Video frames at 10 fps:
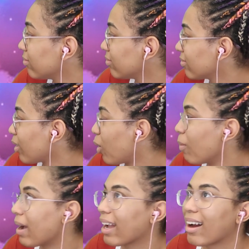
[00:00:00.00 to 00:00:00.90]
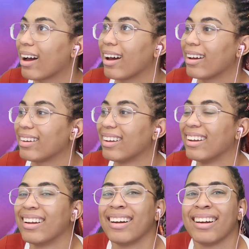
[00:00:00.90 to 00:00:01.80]

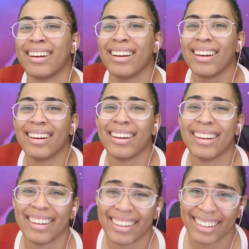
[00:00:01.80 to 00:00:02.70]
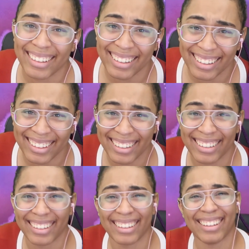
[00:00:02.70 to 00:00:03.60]
The person shown says nothing.